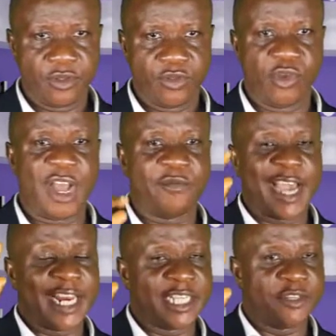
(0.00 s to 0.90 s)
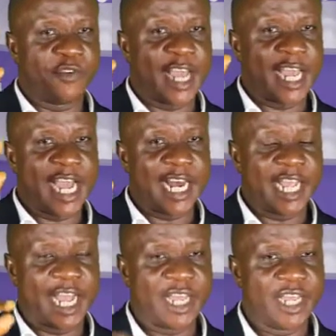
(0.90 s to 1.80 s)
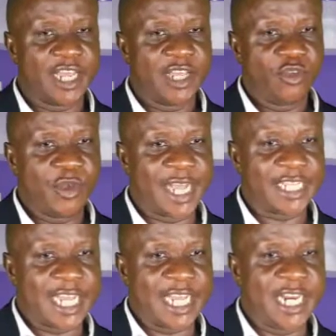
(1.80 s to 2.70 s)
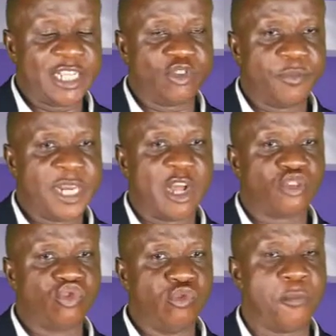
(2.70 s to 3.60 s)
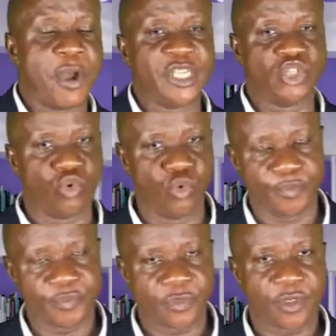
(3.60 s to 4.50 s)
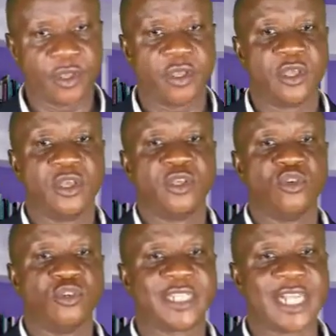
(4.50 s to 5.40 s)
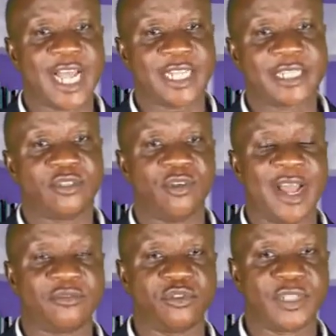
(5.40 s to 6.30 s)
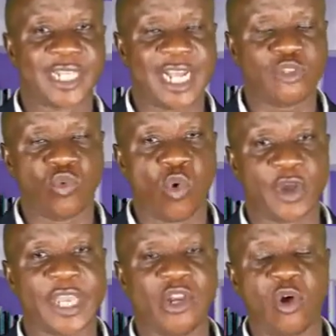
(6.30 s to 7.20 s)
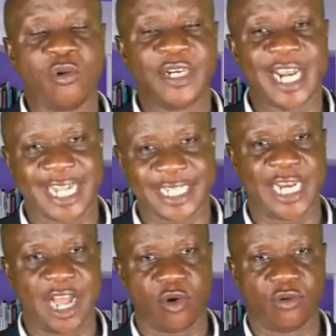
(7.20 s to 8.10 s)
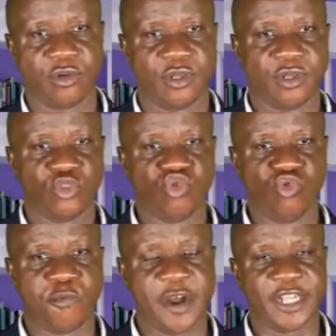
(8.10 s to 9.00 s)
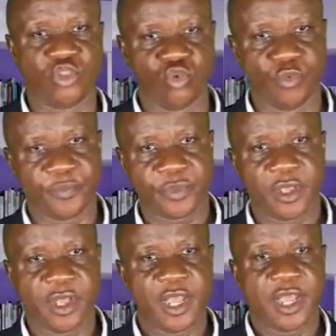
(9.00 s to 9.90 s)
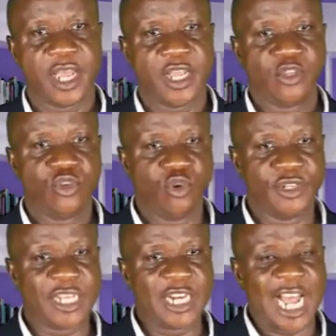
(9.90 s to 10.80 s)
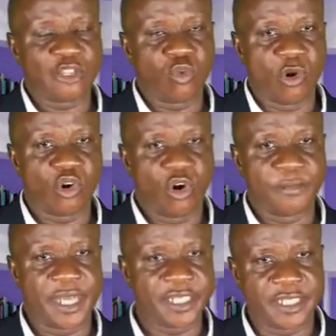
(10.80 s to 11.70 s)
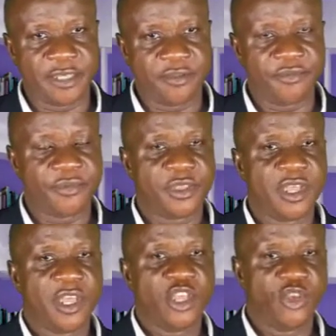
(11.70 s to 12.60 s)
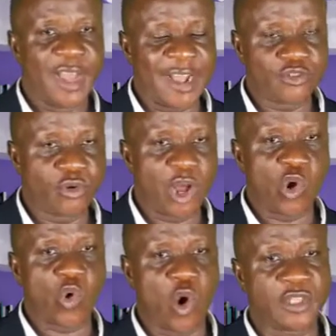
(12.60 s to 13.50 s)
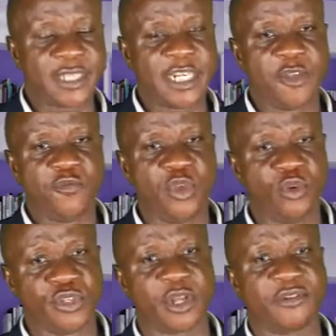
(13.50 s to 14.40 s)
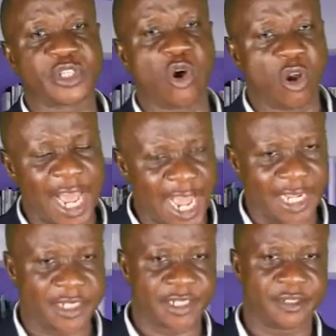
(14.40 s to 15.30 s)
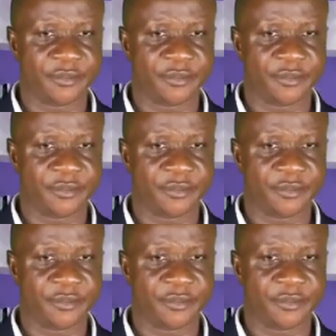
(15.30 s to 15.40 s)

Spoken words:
You have identified earlier. You are taking it to be now 2.2. You have to start working on that now. 2.2. Using that one objective, you have to now quote the views of scholars,